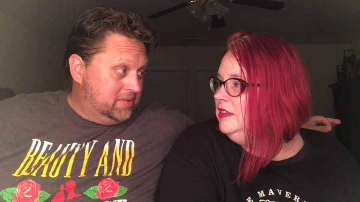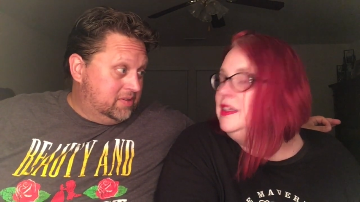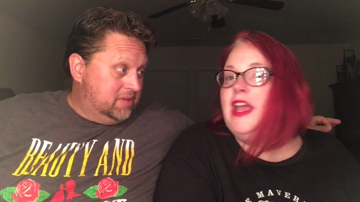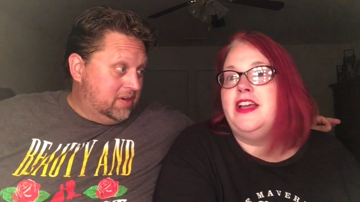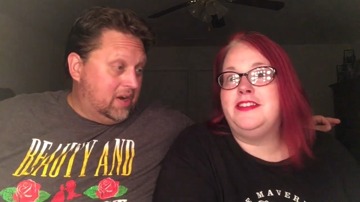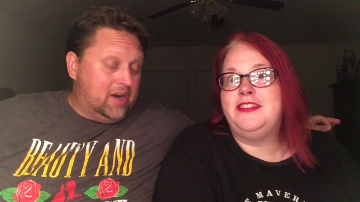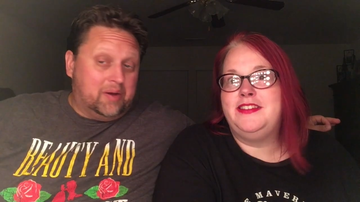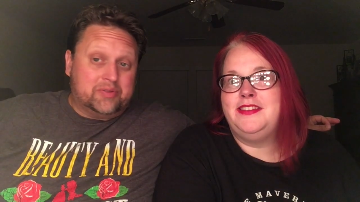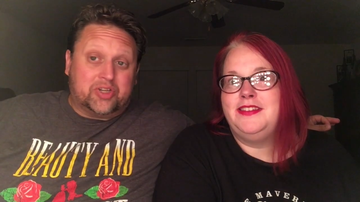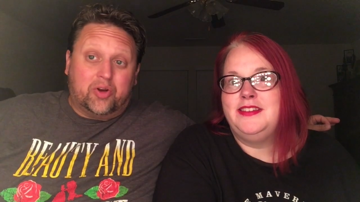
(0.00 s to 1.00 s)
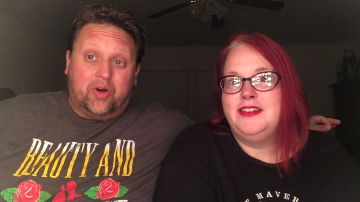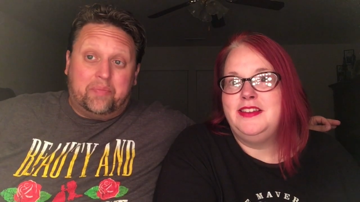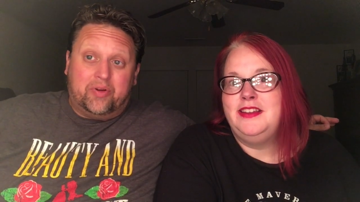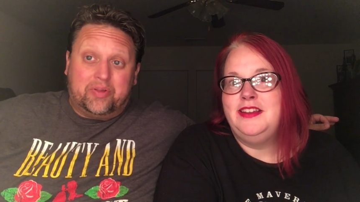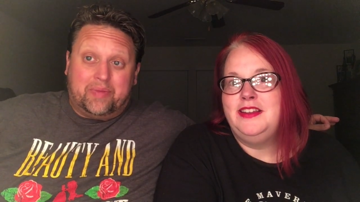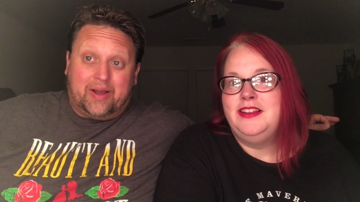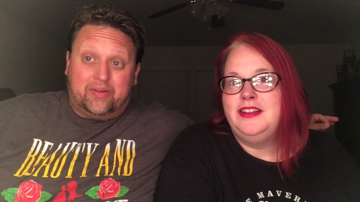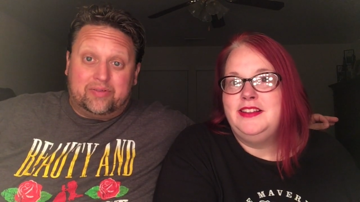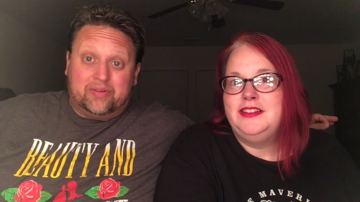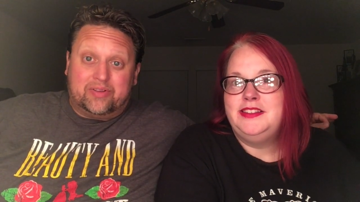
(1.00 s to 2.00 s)
Speaker 1: Yes. Uh, so up on the
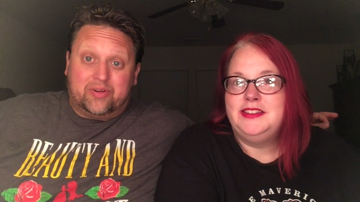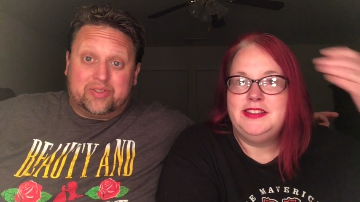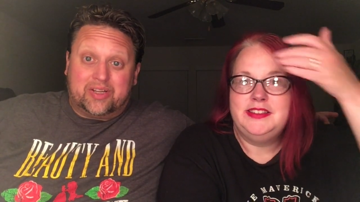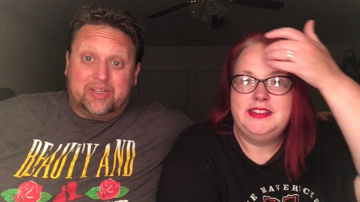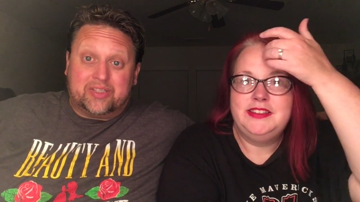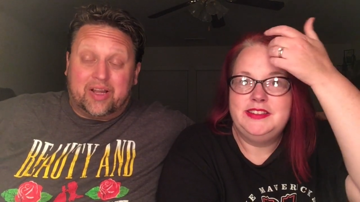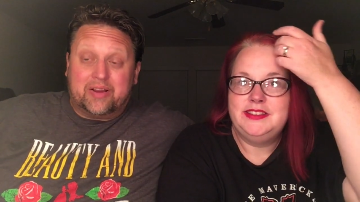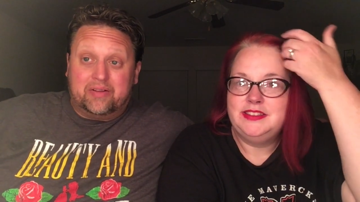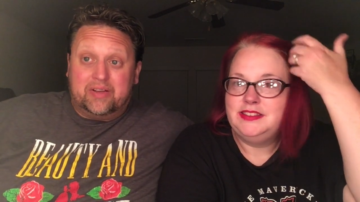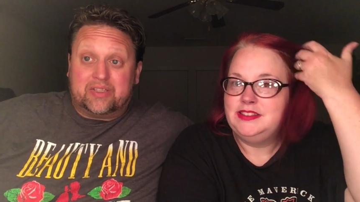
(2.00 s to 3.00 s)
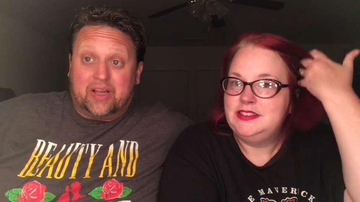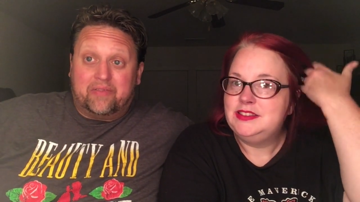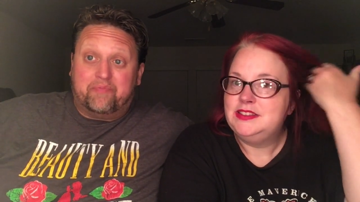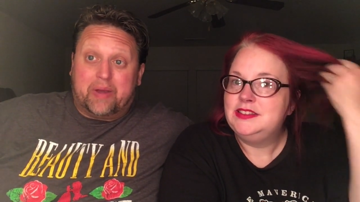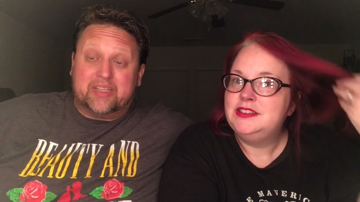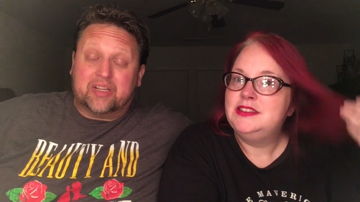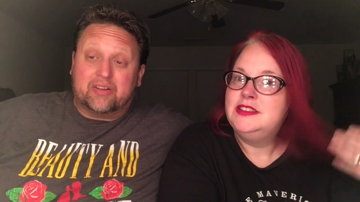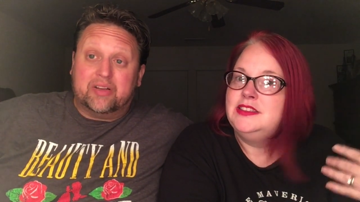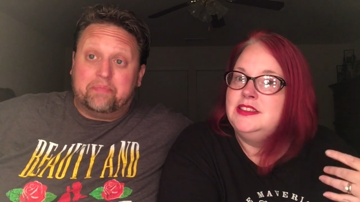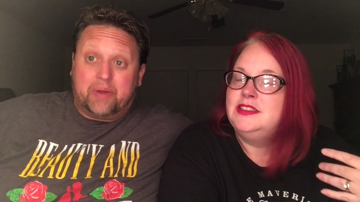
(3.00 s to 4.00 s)
mountain, there's it's like it's like
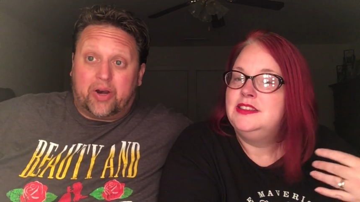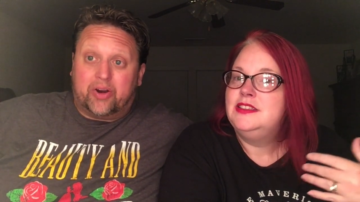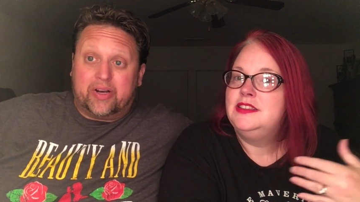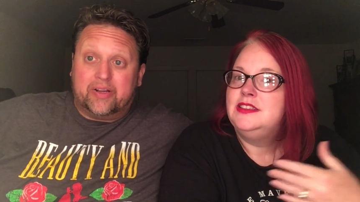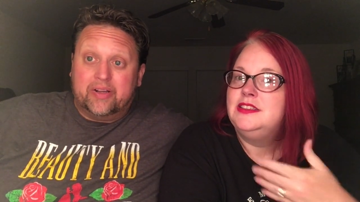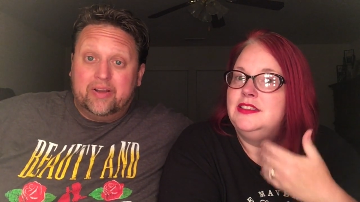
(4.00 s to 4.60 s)
basically barren.